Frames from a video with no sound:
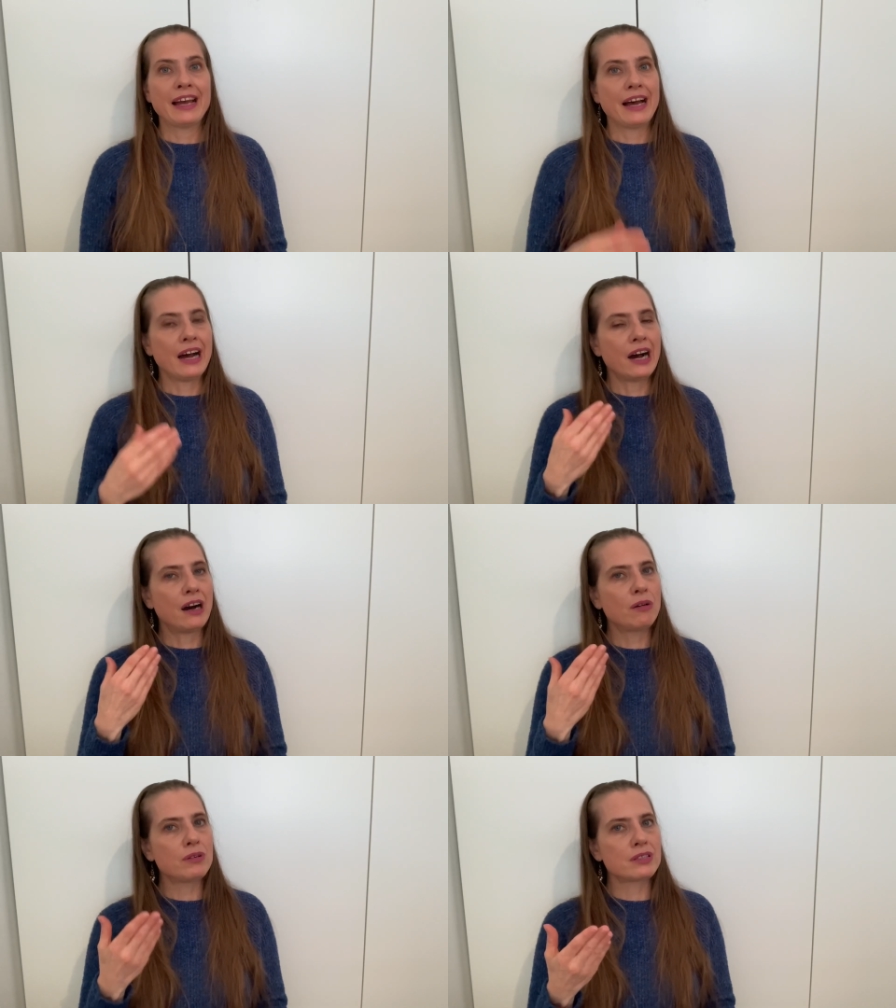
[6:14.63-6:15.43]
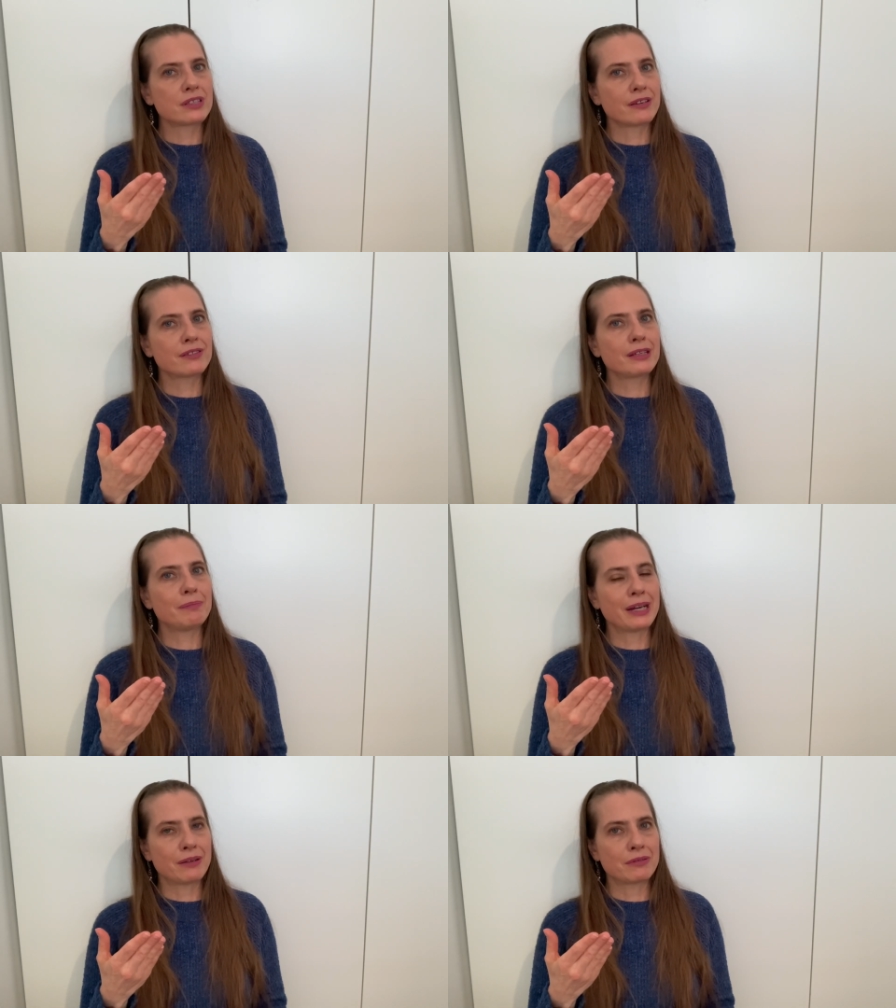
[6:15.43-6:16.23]
how is healthy
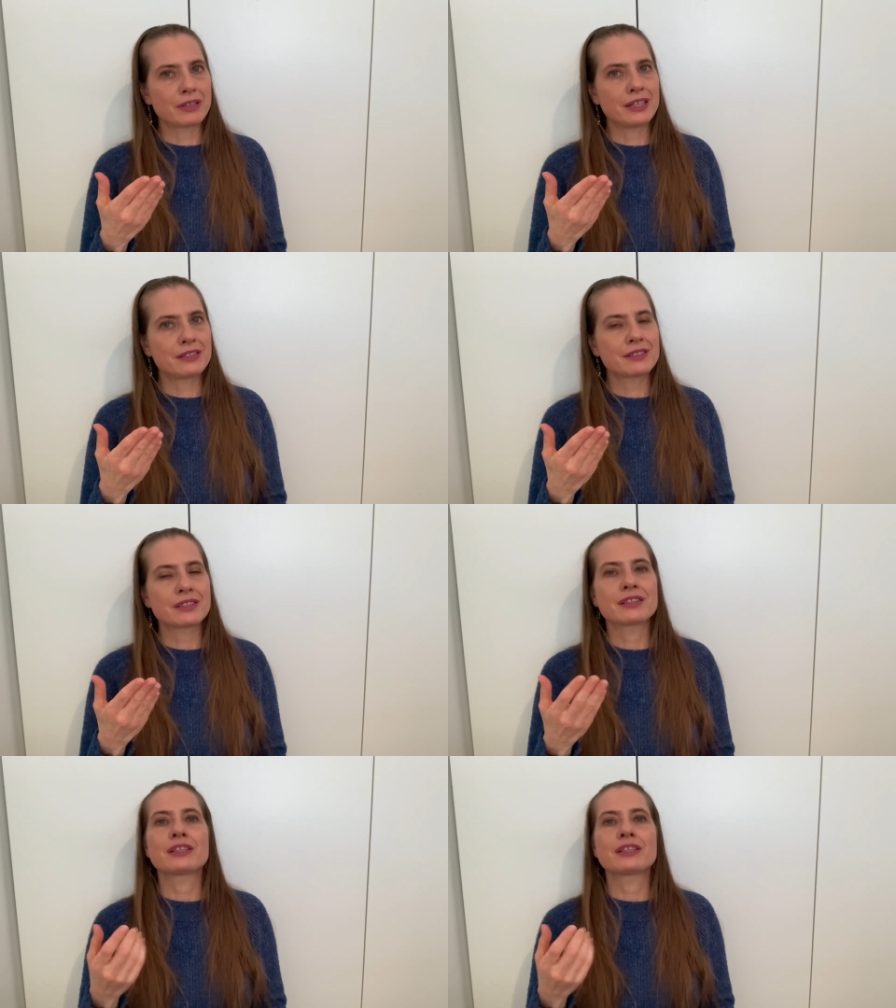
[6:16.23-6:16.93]
boundaries